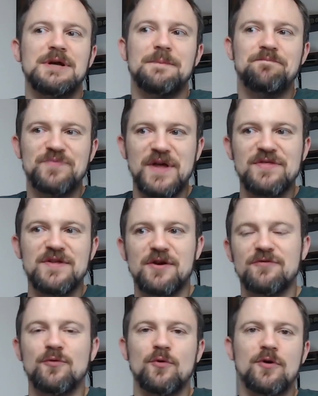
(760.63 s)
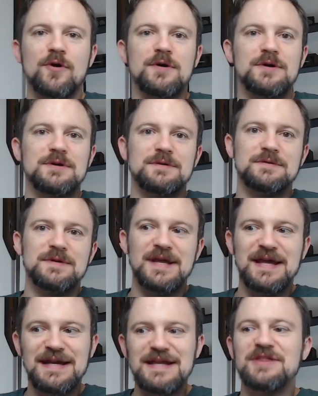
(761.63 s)
And therefore,
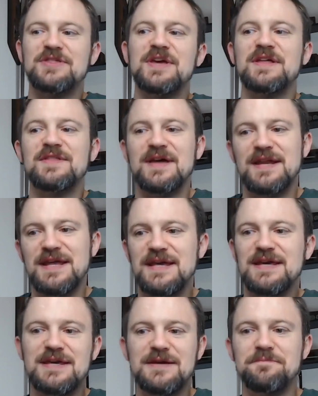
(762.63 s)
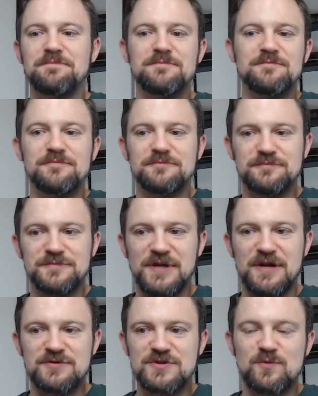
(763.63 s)
anything that he, you know,
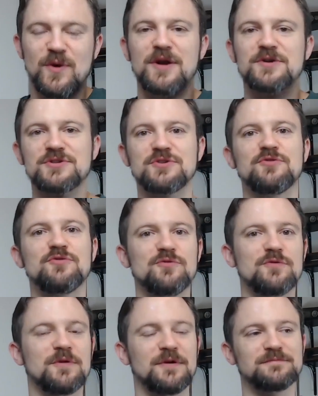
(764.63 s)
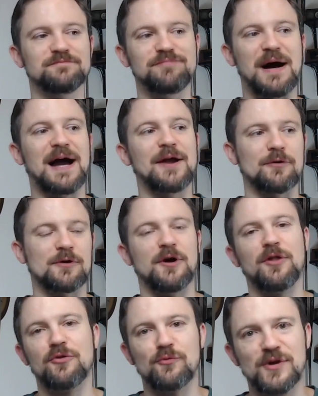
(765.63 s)
swears to by or on
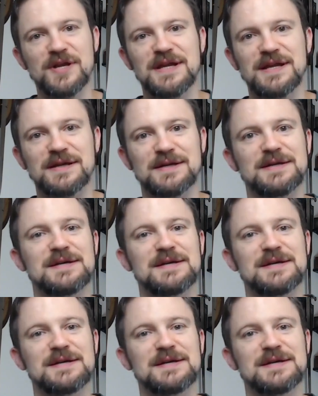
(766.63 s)
the ring,